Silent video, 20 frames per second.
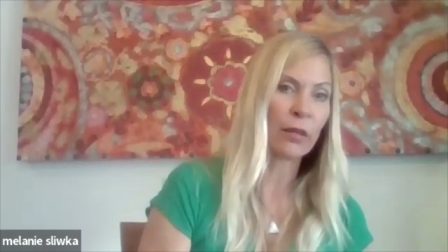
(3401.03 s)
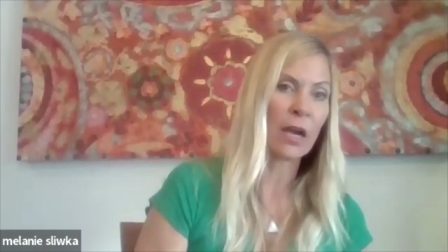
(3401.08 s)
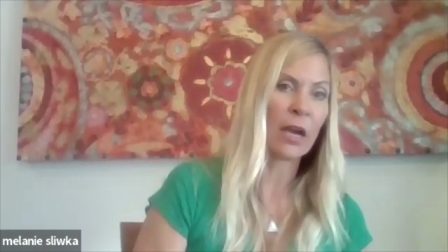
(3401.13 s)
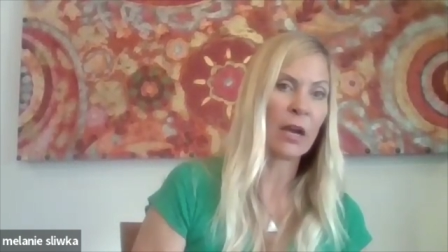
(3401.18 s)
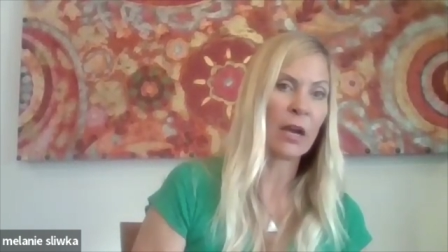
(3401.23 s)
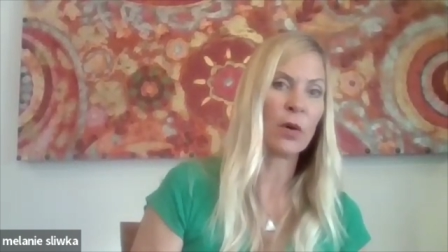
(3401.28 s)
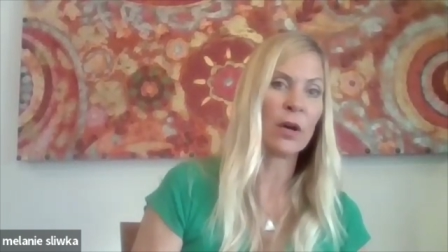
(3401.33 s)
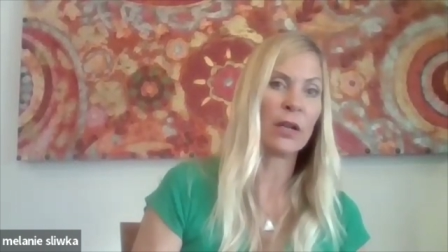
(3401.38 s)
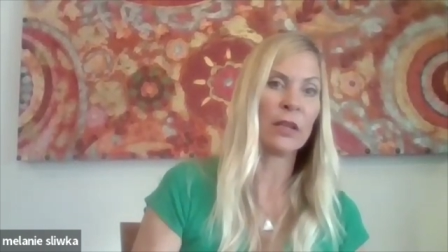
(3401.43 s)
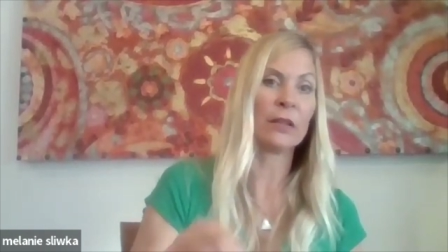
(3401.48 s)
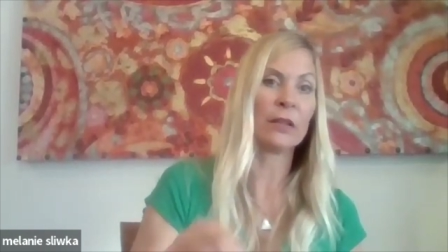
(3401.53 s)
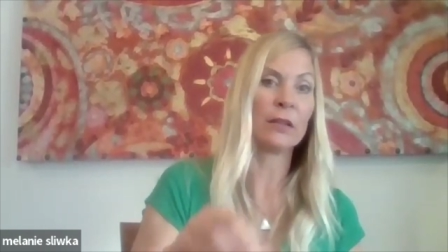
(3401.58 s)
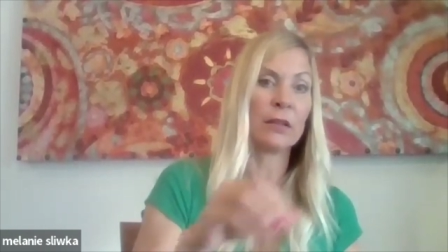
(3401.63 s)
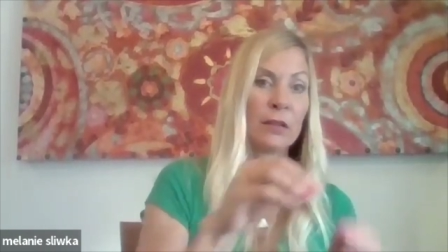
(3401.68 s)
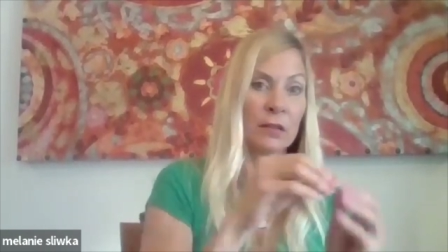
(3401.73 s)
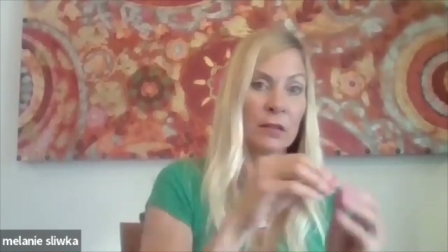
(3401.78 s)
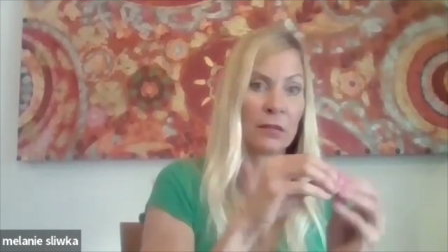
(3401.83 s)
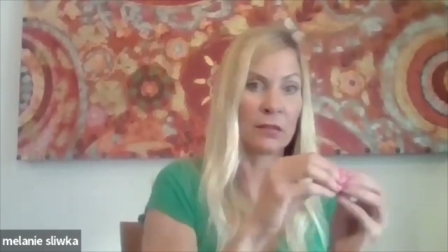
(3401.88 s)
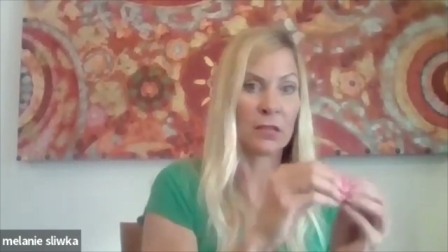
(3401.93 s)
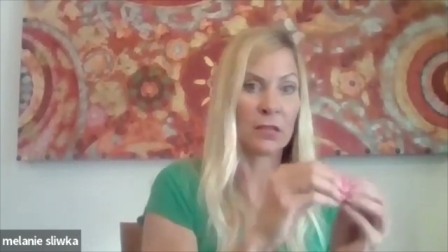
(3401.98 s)
I want
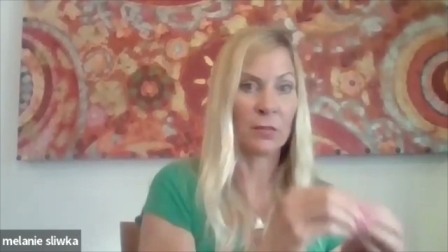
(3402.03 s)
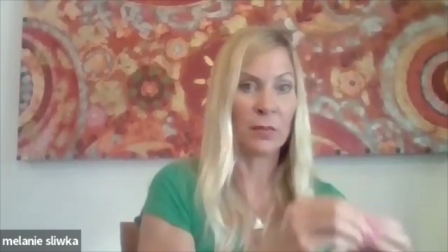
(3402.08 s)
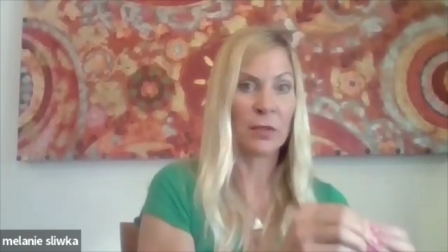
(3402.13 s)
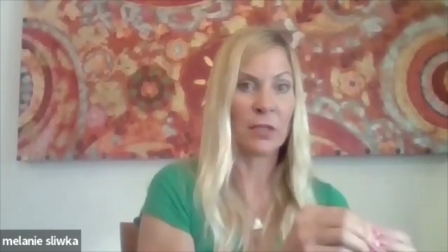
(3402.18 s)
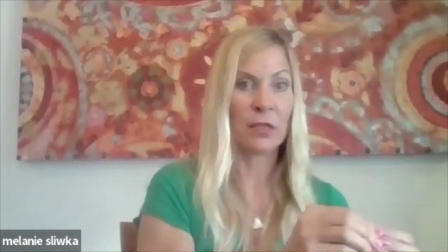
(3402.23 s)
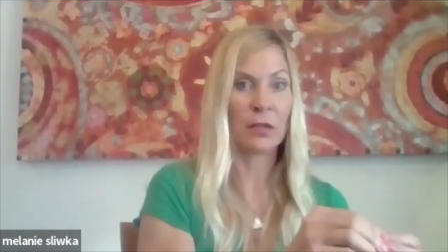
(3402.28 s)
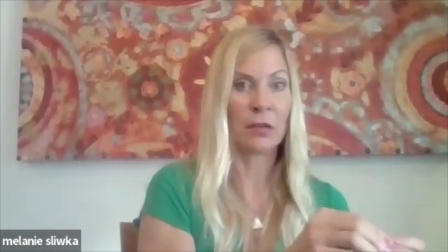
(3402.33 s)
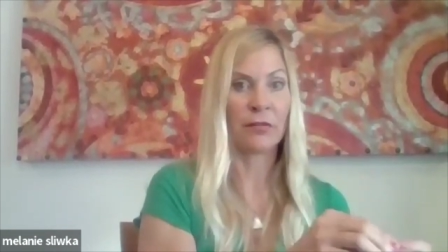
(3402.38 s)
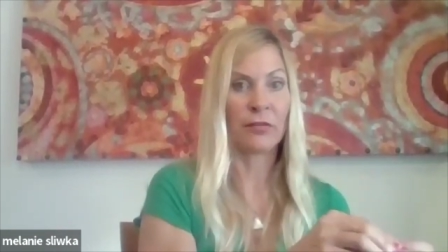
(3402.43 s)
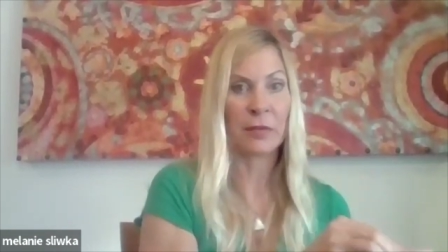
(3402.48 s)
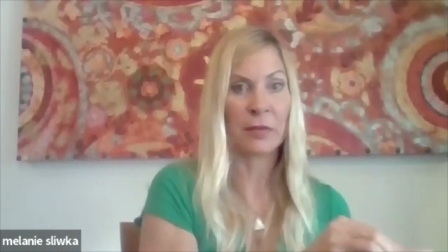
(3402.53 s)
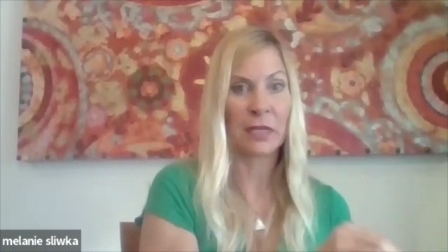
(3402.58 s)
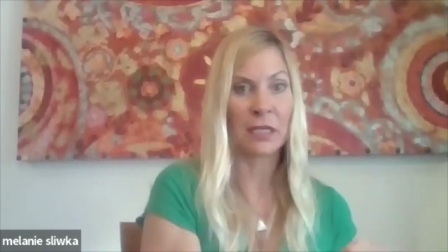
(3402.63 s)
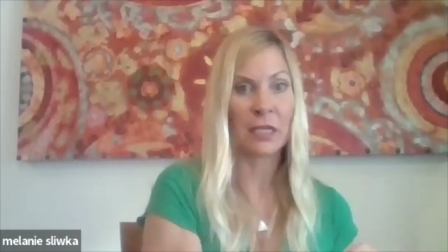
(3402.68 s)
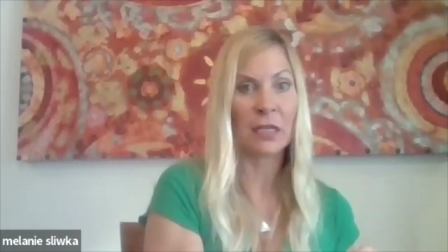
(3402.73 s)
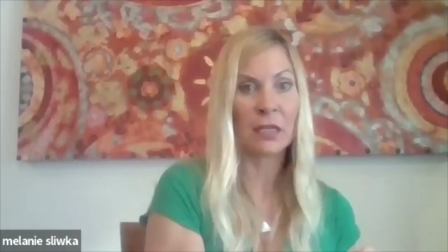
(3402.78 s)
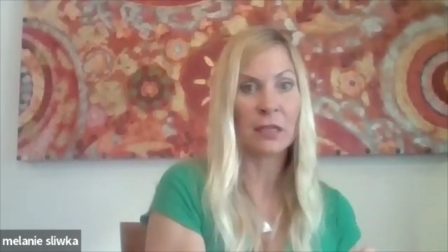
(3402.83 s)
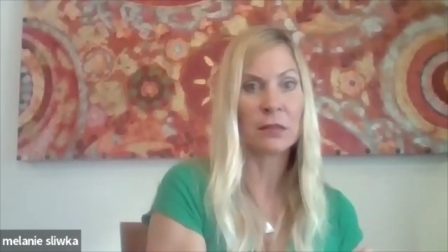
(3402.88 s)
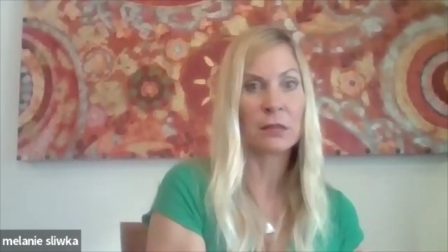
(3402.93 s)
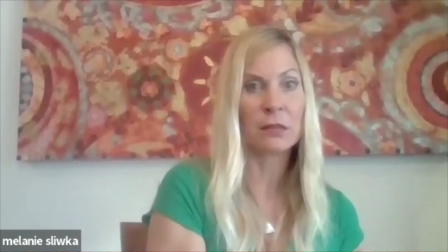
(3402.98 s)
to be there for my
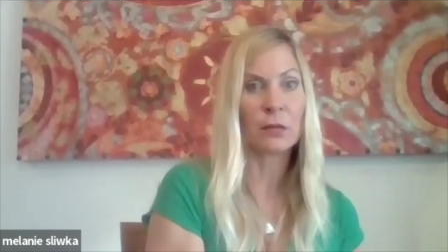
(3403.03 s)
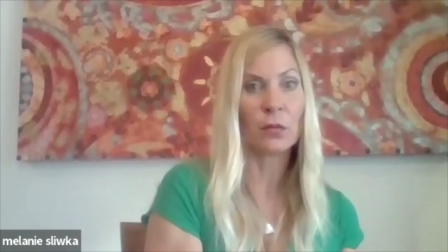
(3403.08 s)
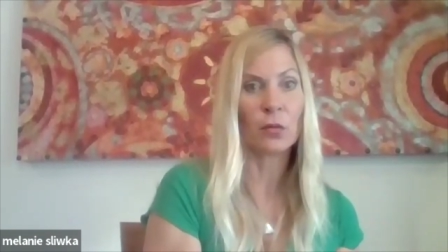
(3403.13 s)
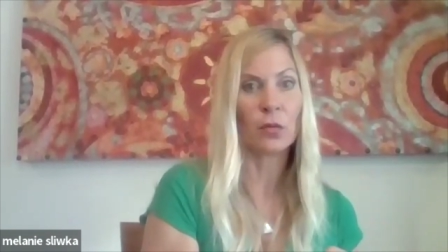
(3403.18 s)
kids,